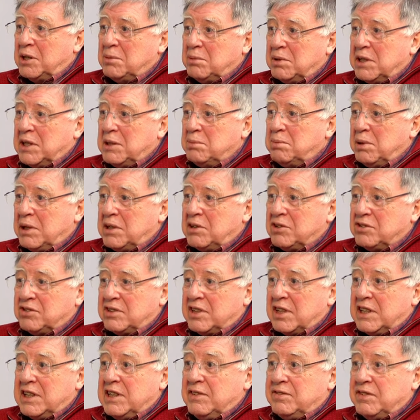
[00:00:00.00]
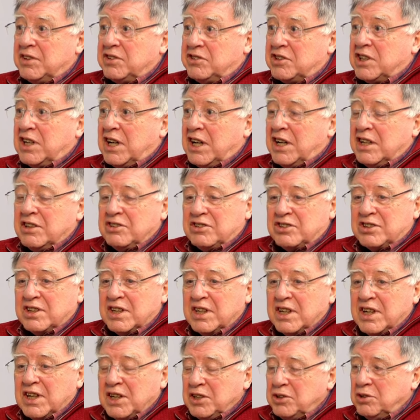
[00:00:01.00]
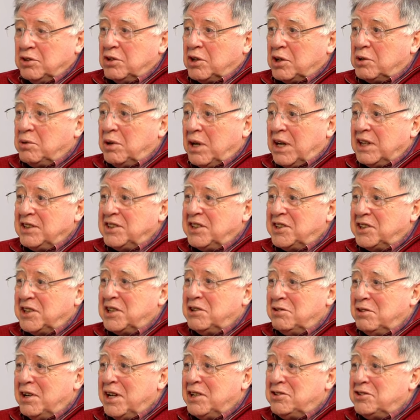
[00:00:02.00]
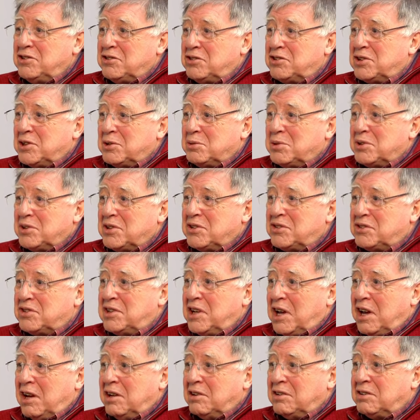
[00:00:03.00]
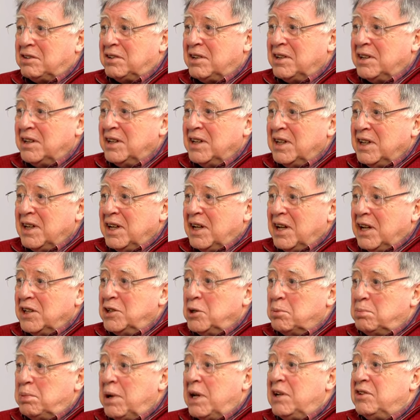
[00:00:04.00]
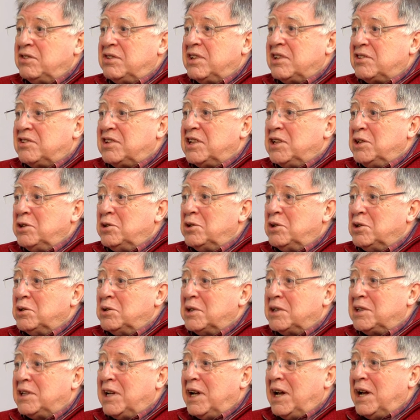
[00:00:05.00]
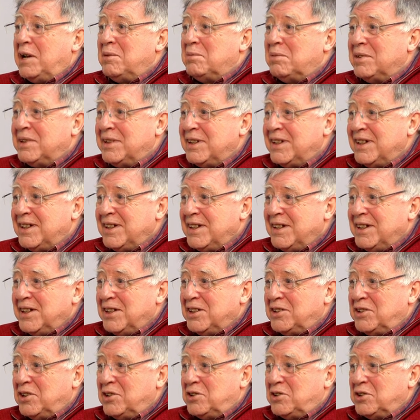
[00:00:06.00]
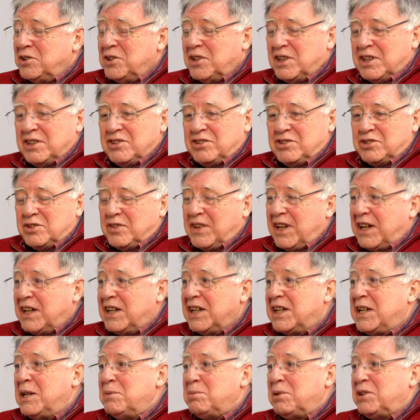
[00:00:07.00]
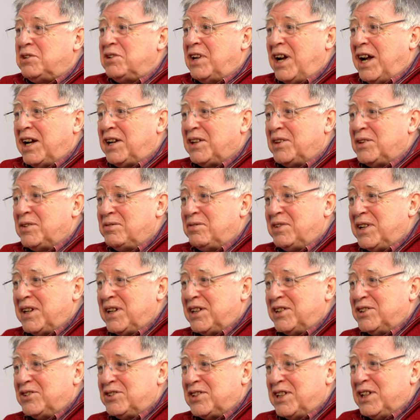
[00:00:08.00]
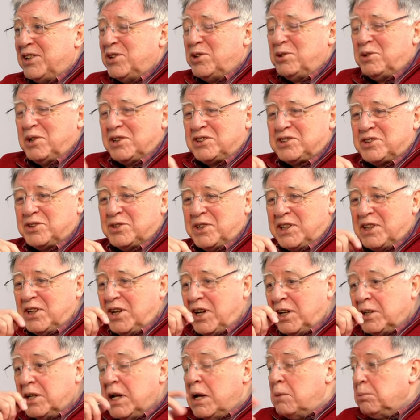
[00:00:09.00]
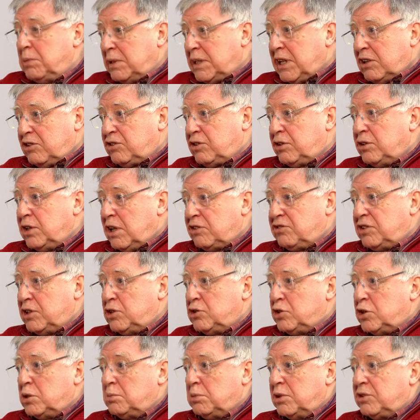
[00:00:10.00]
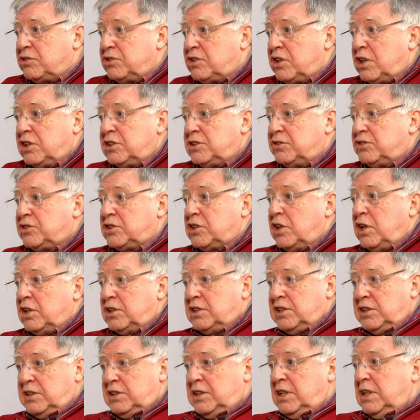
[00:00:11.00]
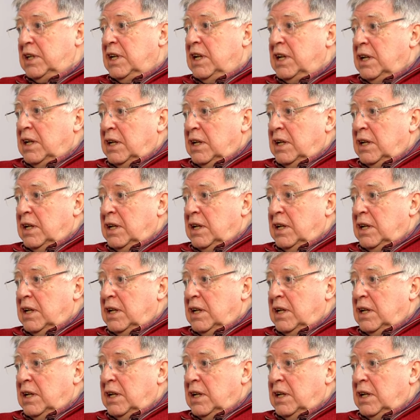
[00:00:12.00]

Germany, because to leave the church, you're required to deregister with the state and you pay 60 euro a time mm-hmm. to do it. So they can keep a track of the figures. They know what's going on. But that's, that's enormous. Church of Scotland